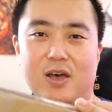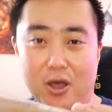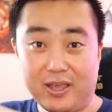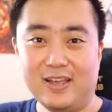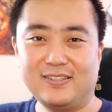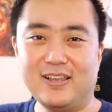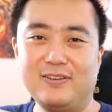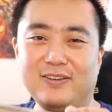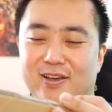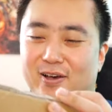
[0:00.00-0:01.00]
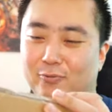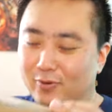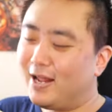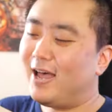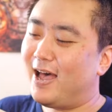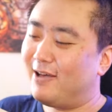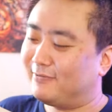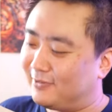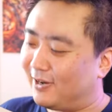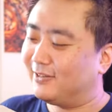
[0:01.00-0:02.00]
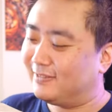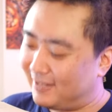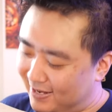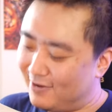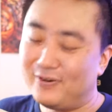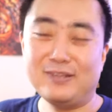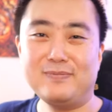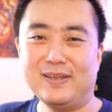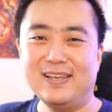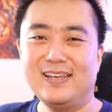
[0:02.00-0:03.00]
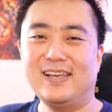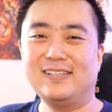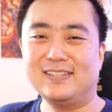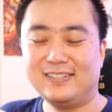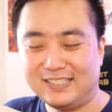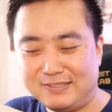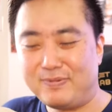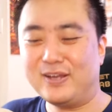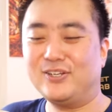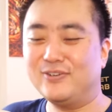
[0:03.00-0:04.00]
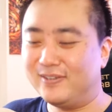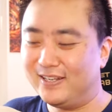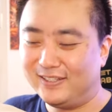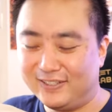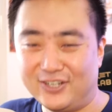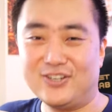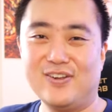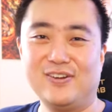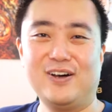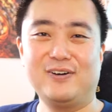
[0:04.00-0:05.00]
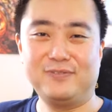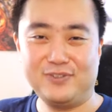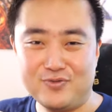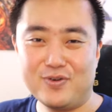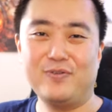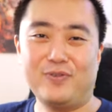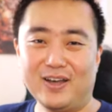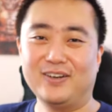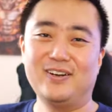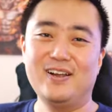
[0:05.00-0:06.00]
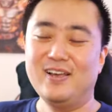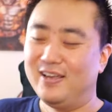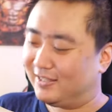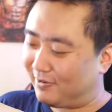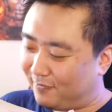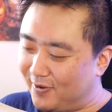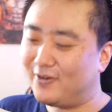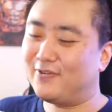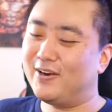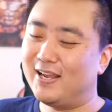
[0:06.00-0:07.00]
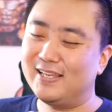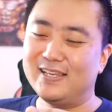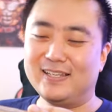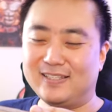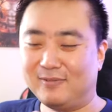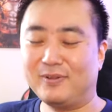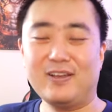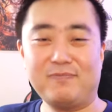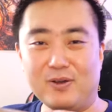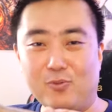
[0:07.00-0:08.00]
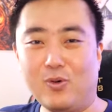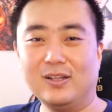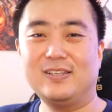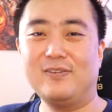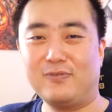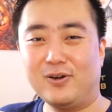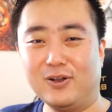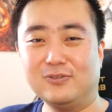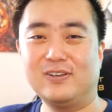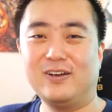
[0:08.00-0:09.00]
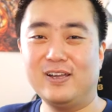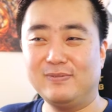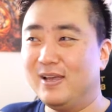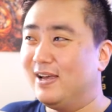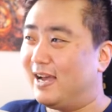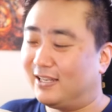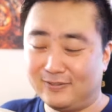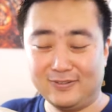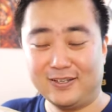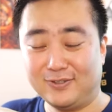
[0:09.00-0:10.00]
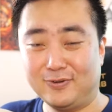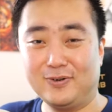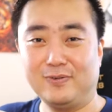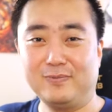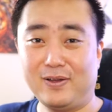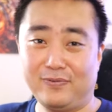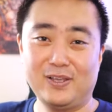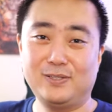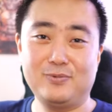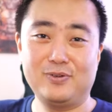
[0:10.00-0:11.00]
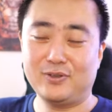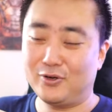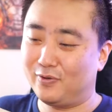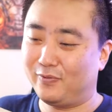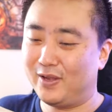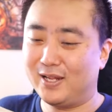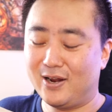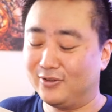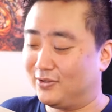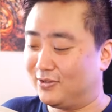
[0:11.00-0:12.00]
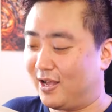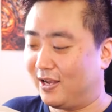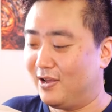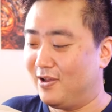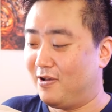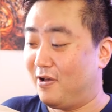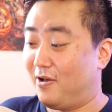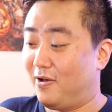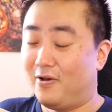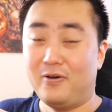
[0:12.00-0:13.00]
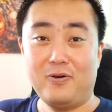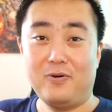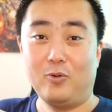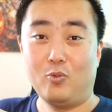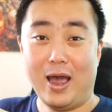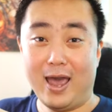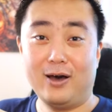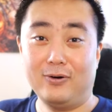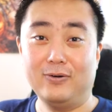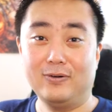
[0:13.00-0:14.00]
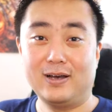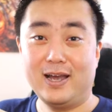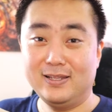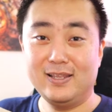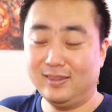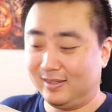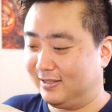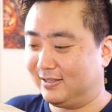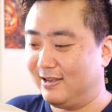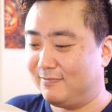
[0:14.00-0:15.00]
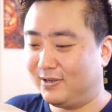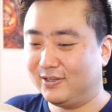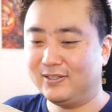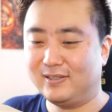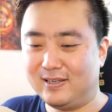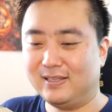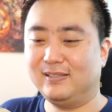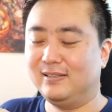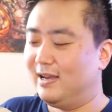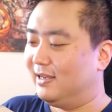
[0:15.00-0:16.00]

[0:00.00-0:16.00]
Okay, so what I have got here with me is a special edition of Street Fighter. It's a figurine, it is something I've been wanting for a long time. As soon as I saw it on my Facebook social feed and I was just like, wow, I need this because this